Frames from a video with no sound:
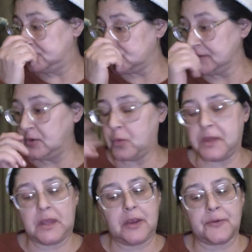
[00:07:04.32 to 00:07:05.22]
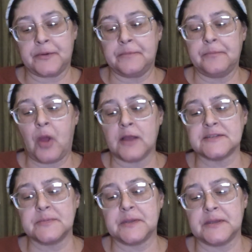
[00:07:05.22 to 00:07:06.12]
during the week here and
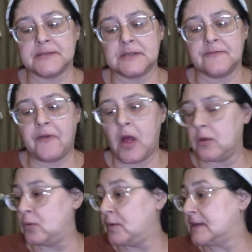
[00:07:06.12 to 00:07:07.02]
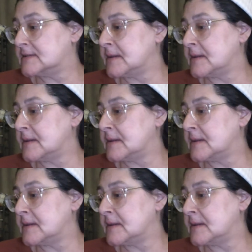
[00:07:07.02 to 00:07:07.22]
possibly into the following week.